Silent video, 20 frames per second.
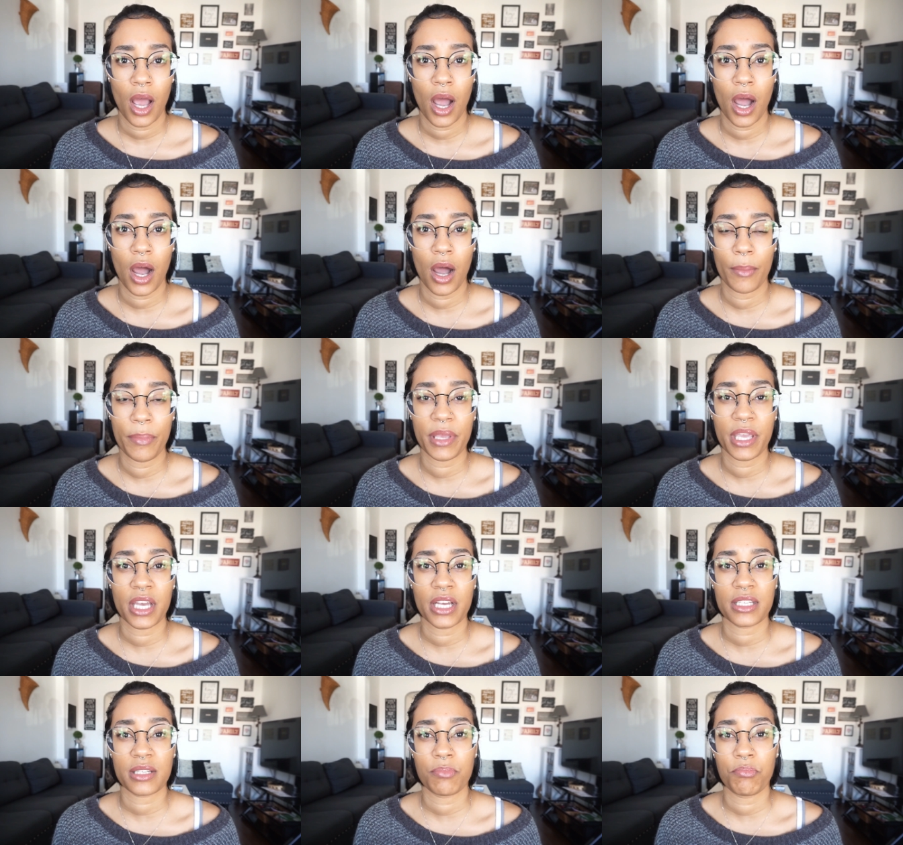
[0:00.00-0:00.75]
uh,
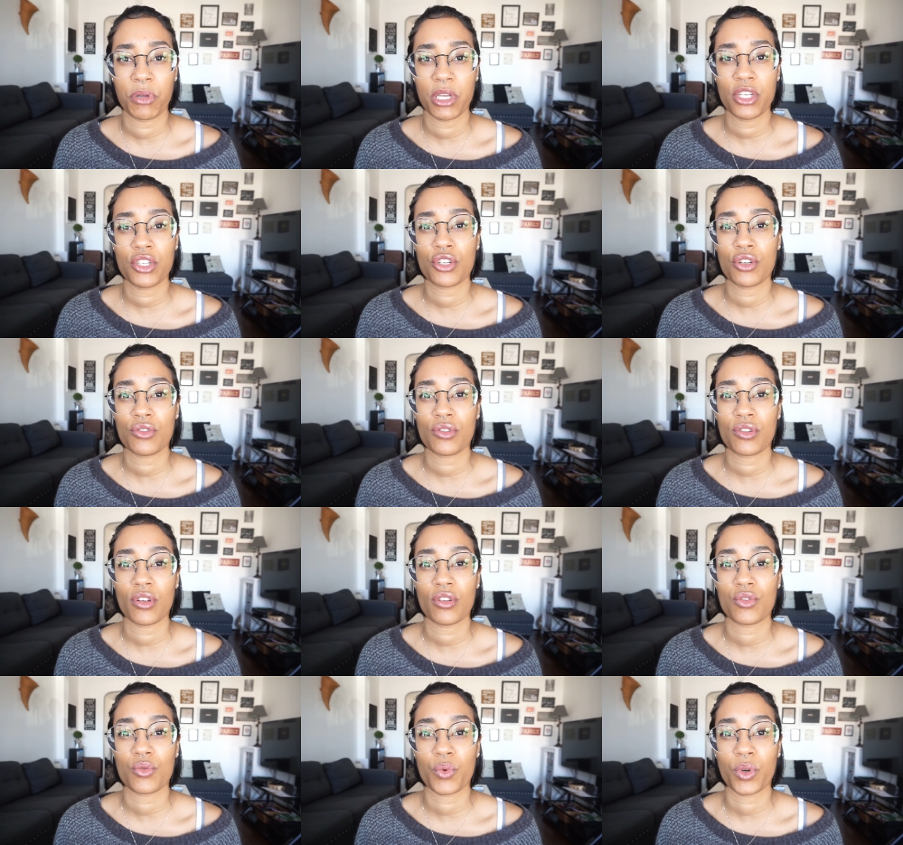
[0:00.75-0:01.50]
because beet juice
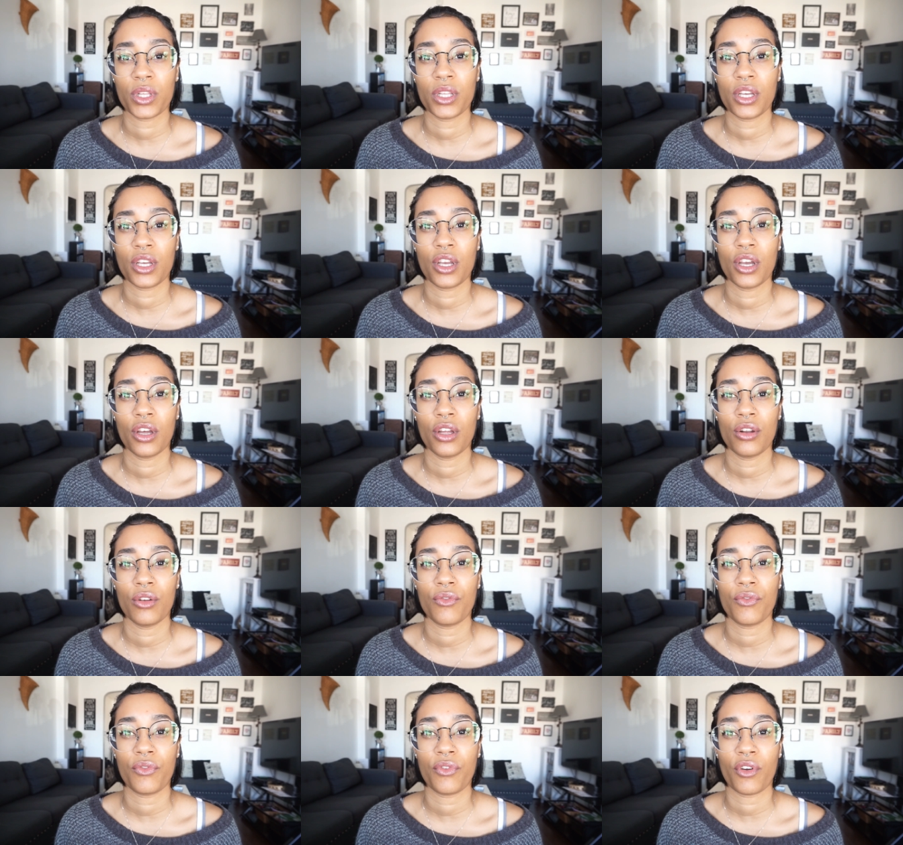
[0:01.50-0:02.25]
is really
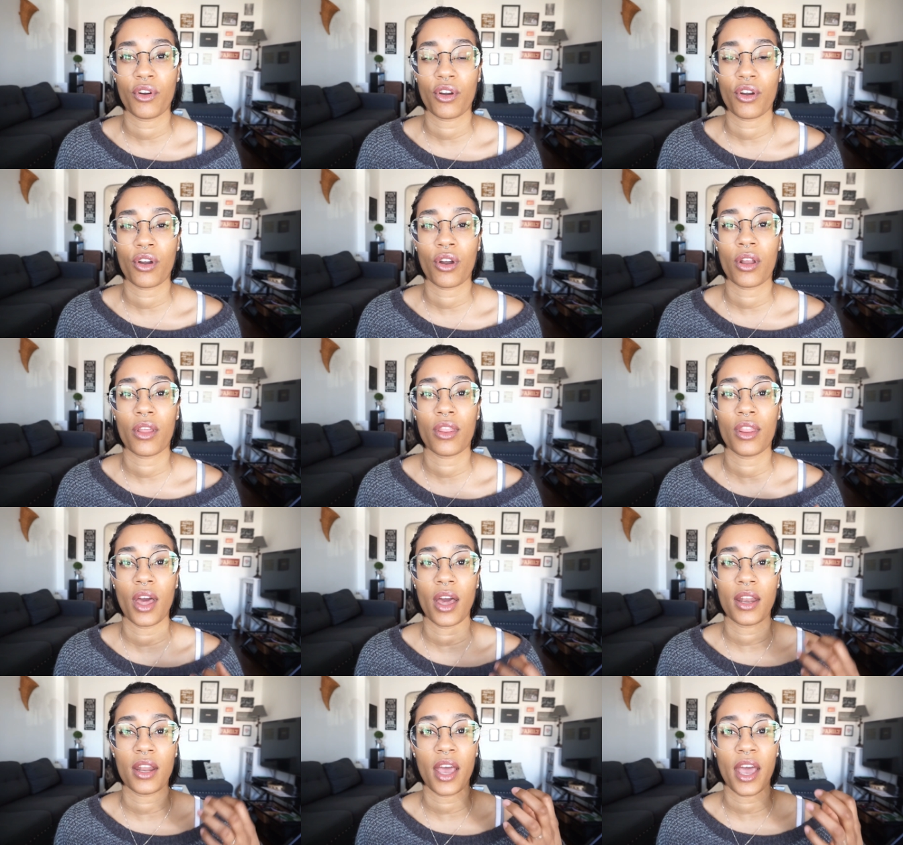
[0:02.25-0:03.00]
good for
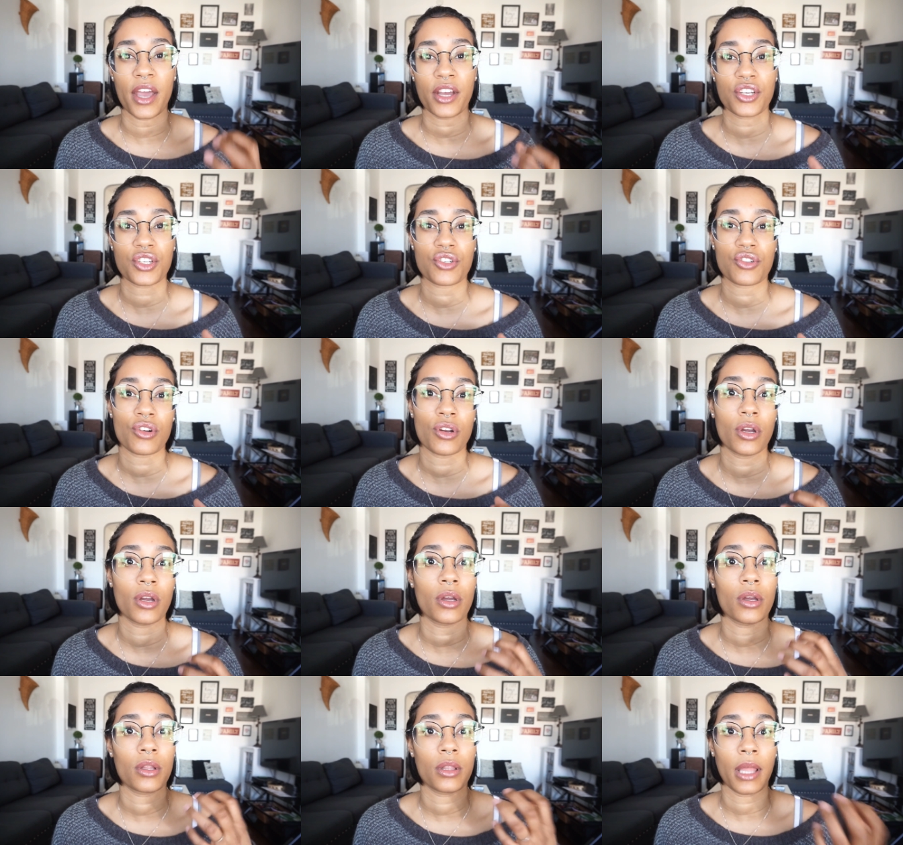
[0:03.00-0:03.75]
that
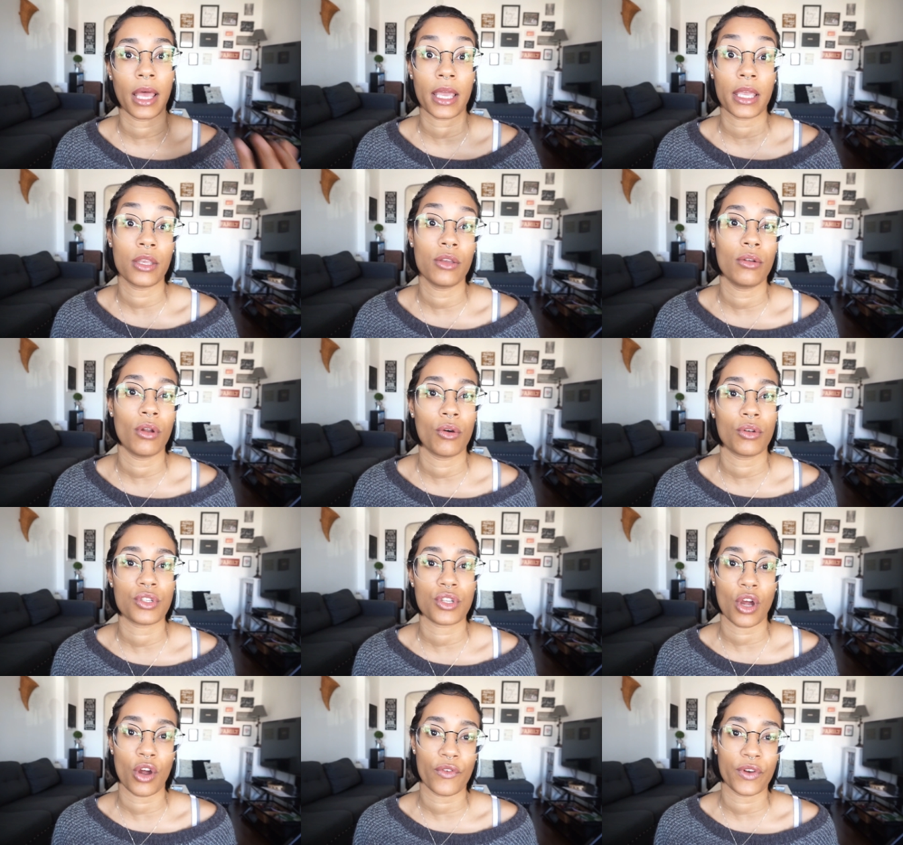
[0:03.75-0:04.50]
extra, like, you know,
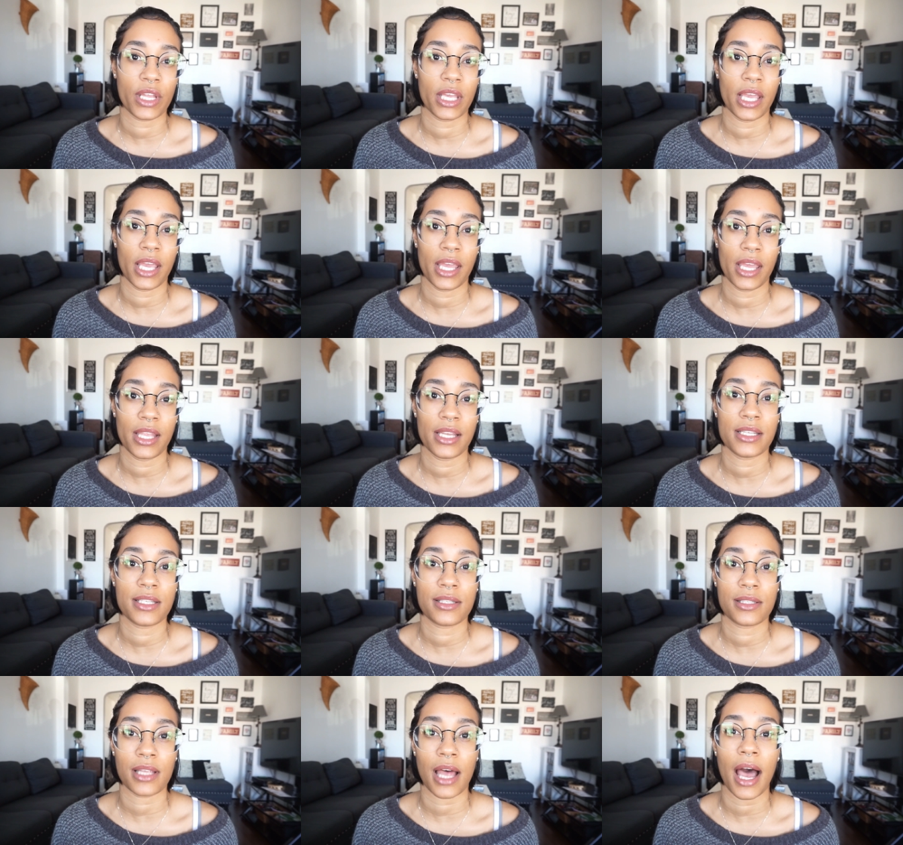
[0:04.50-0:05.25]
it's already
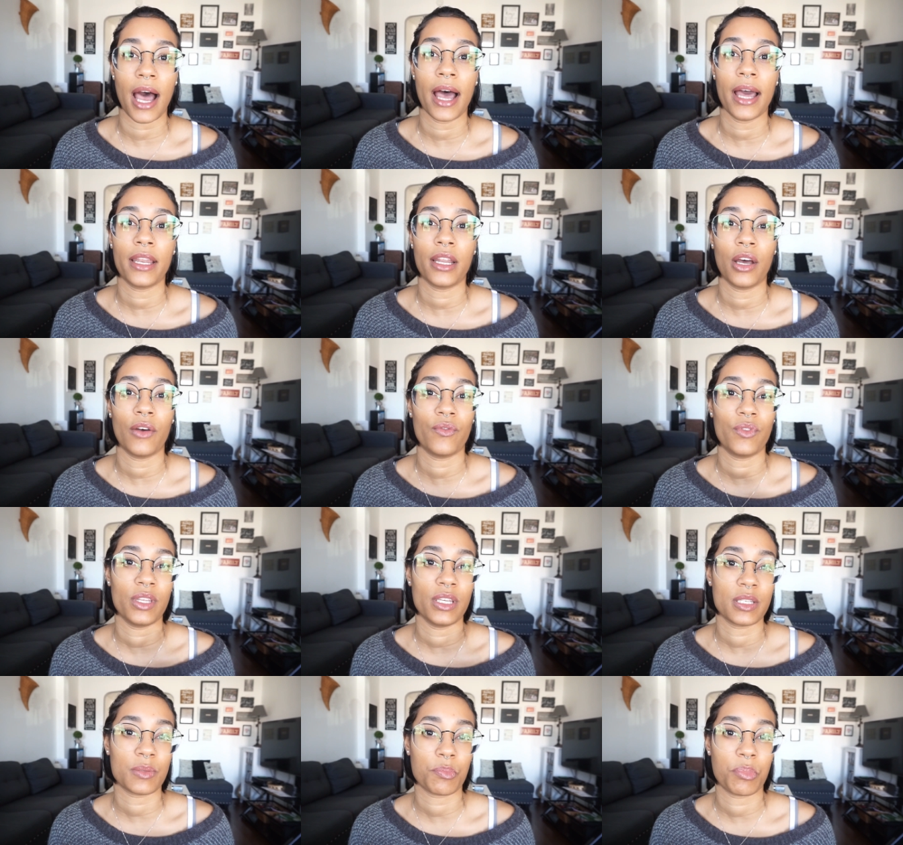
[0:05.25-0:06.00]
inside of
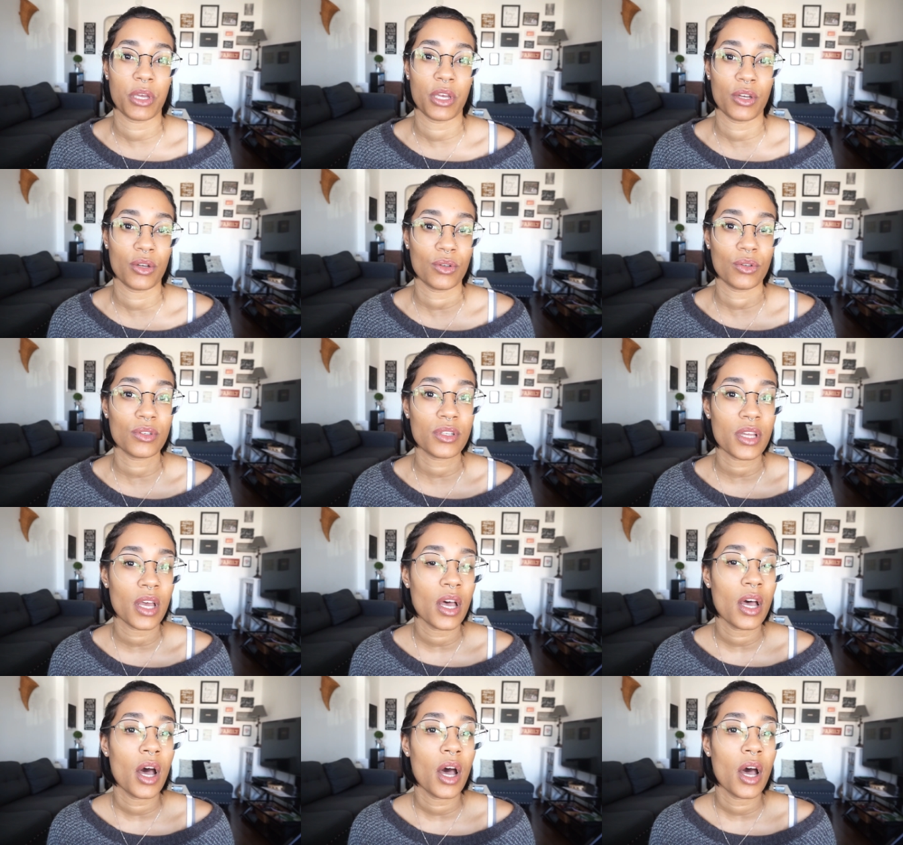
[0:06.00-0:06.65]
these pills.